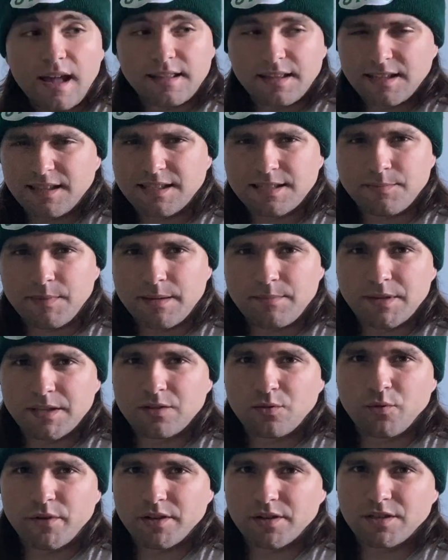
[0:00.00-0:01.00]
I think this might be
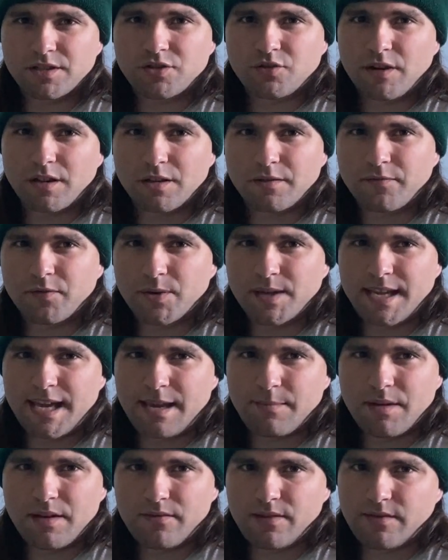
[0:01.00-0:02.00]
the weirdest trailer for a
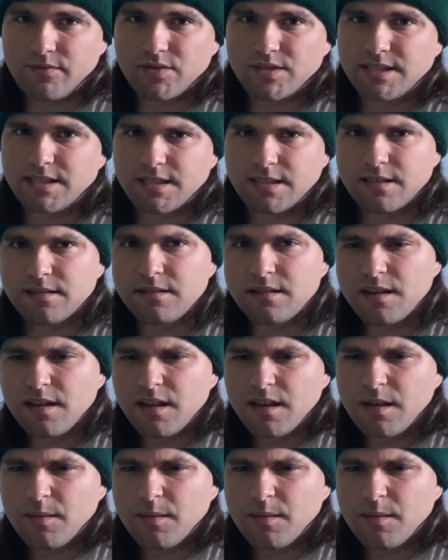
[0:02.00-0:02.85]
game I've ever seen,